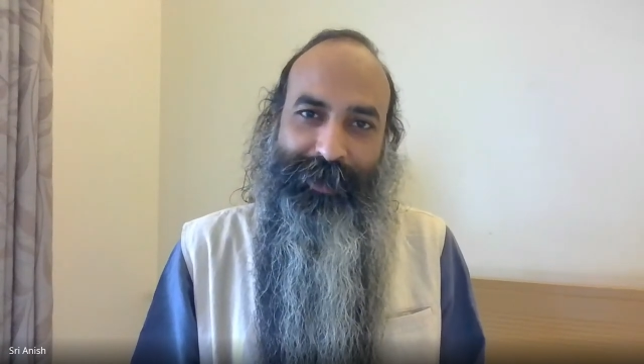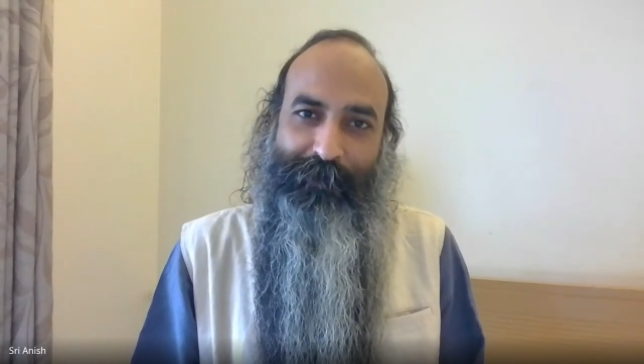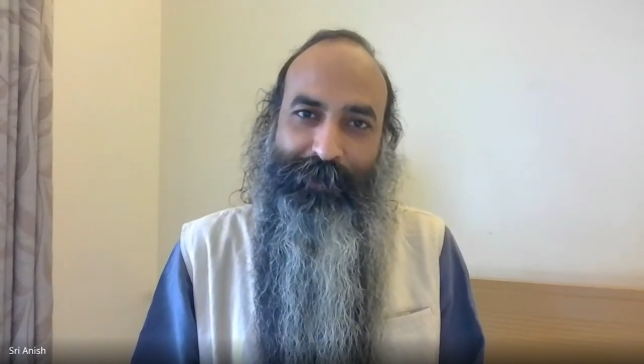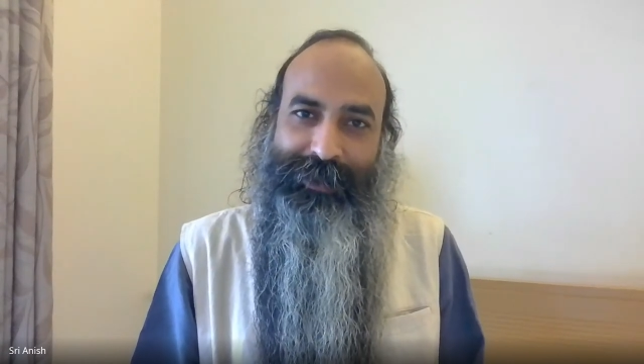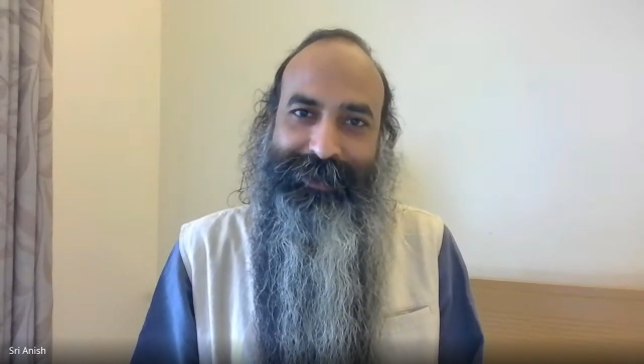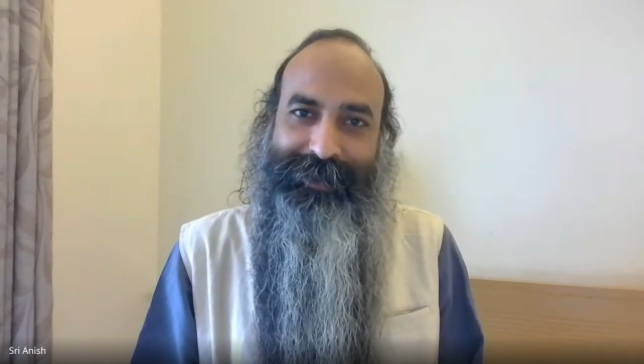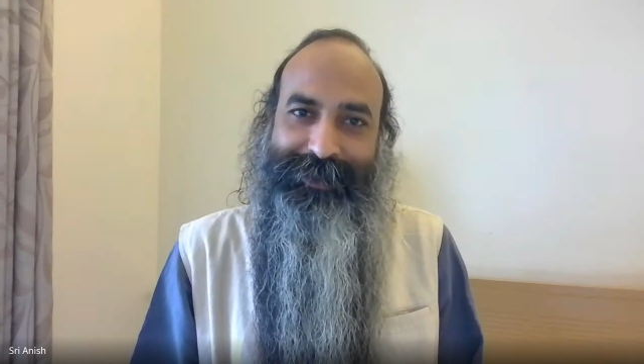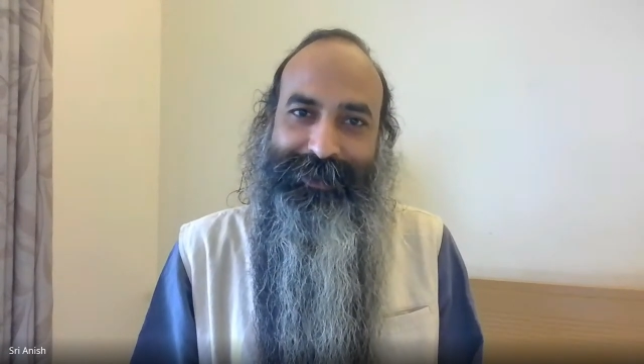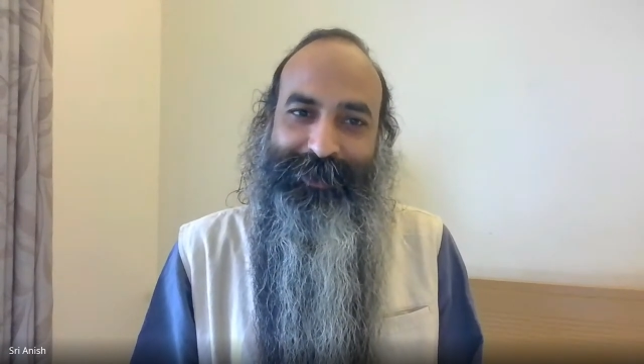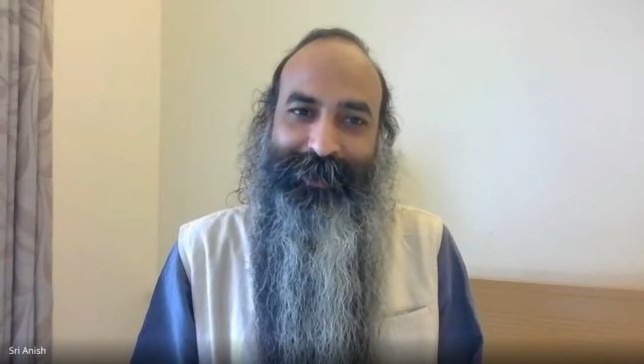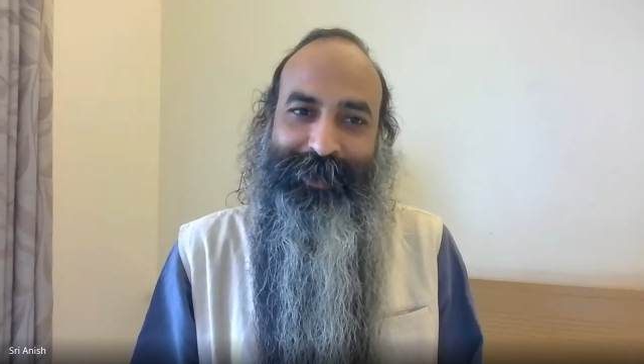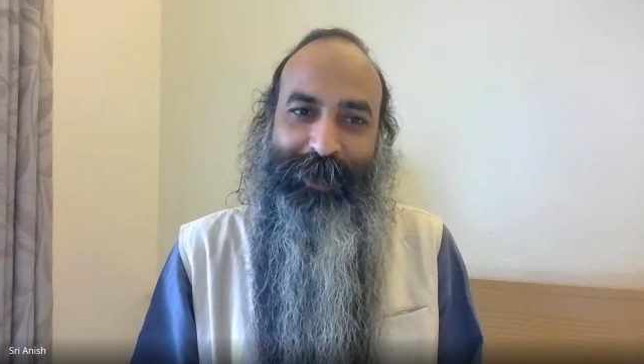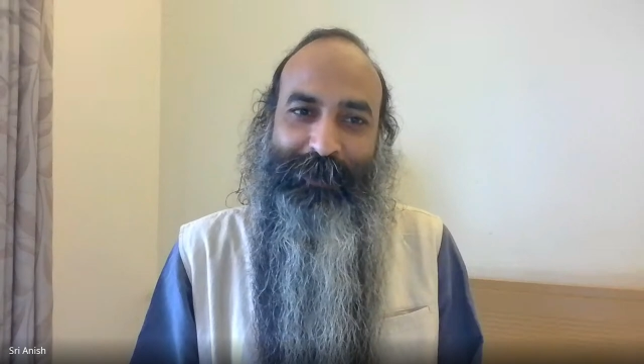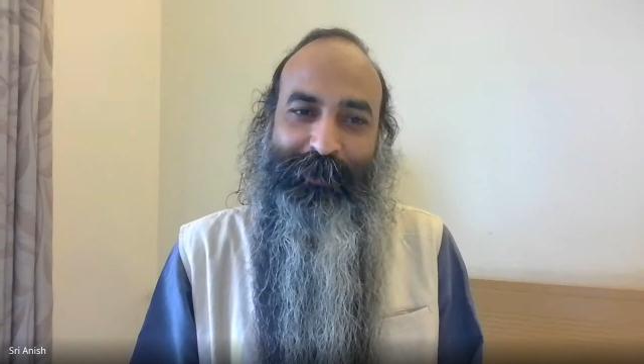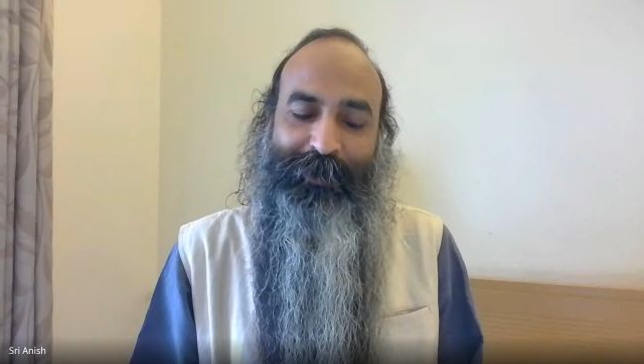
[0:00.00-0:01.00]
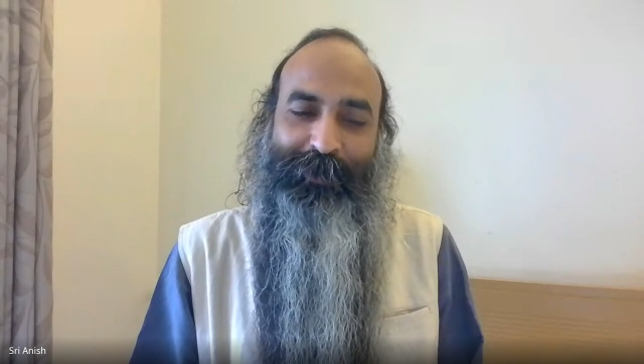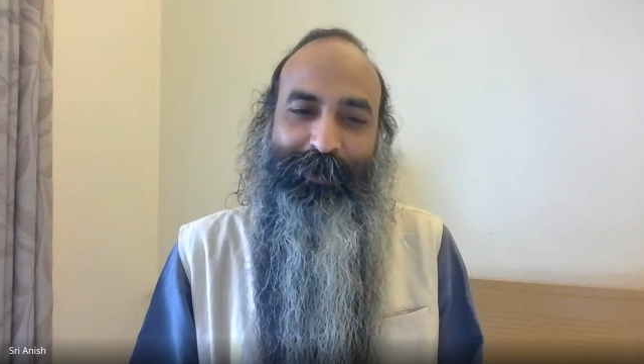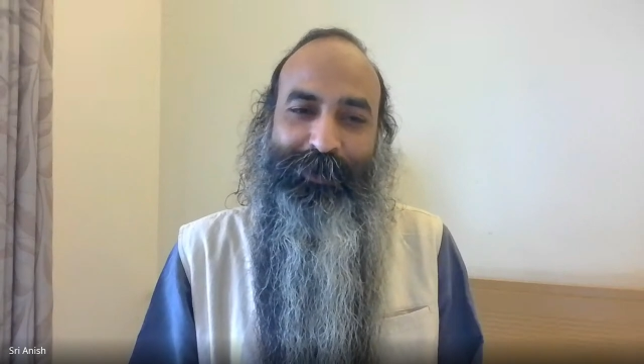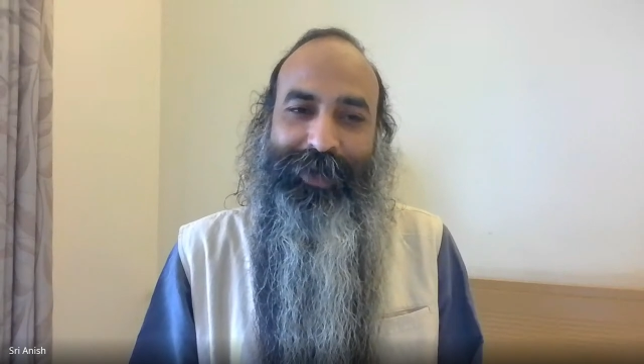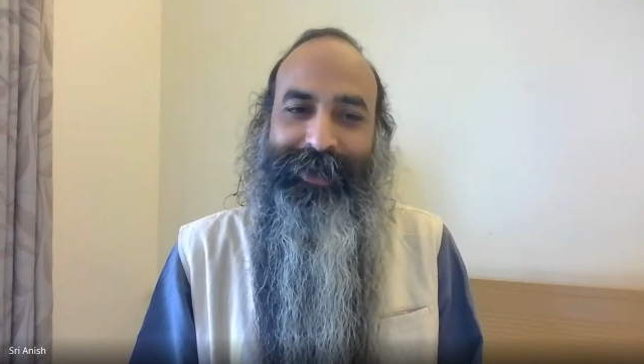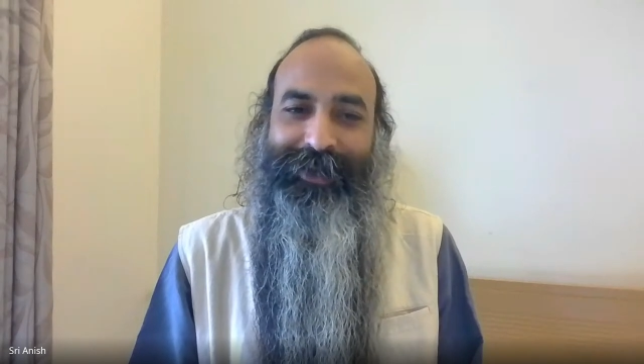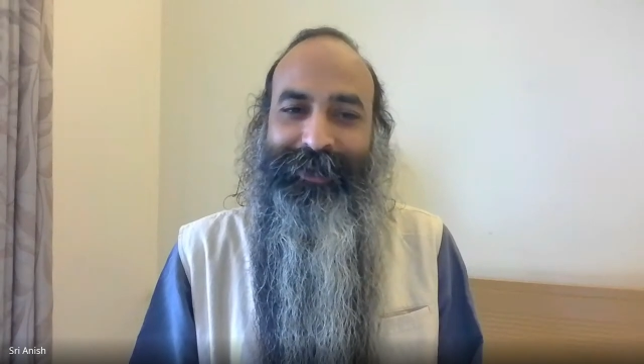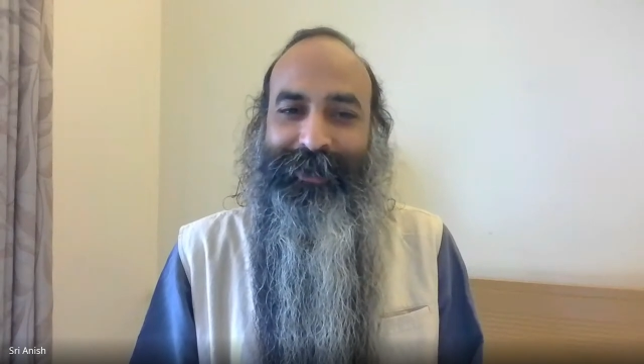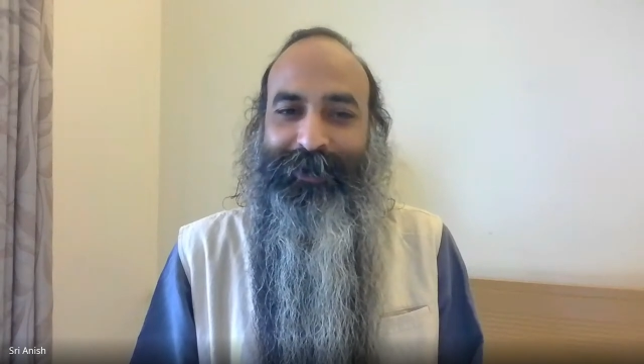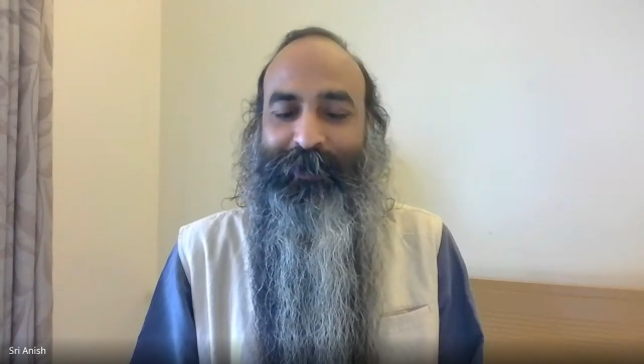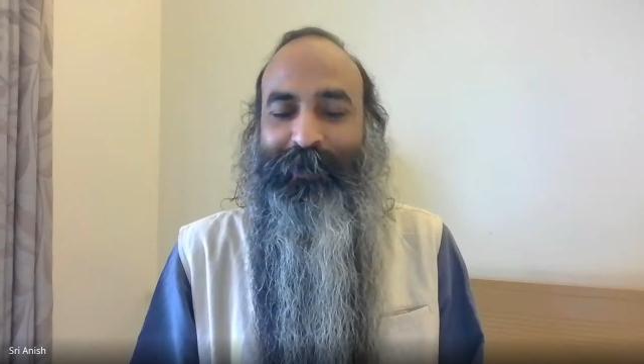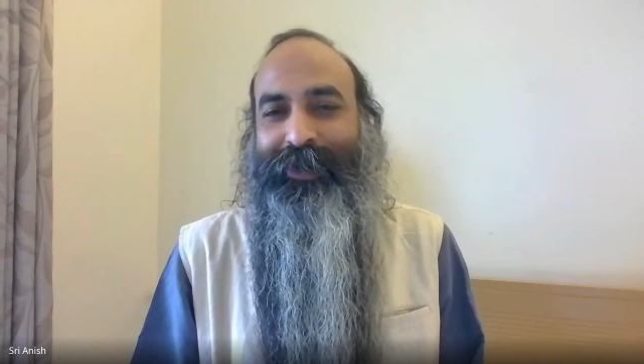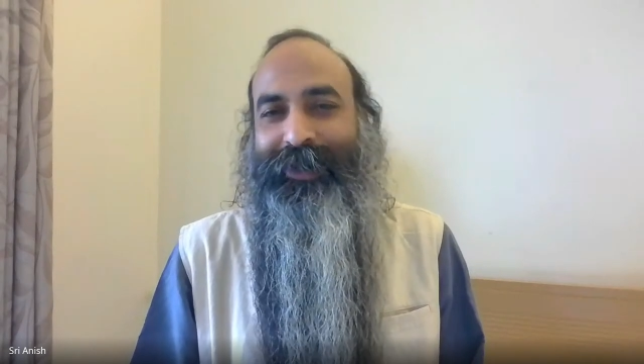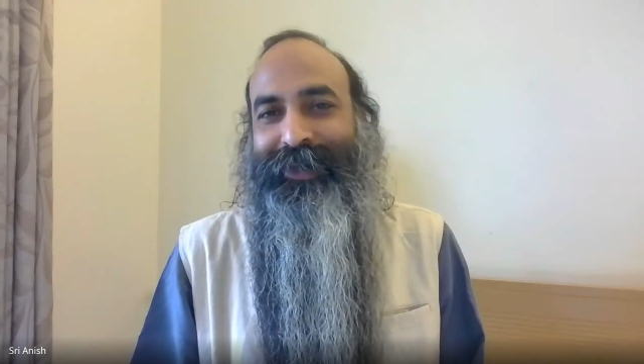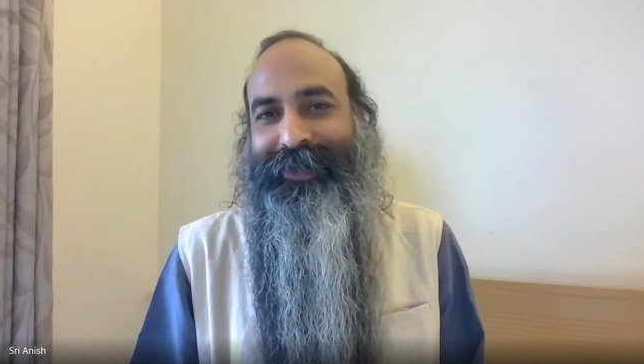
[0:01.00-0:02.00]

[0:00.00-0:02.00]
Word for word: I must describe you right now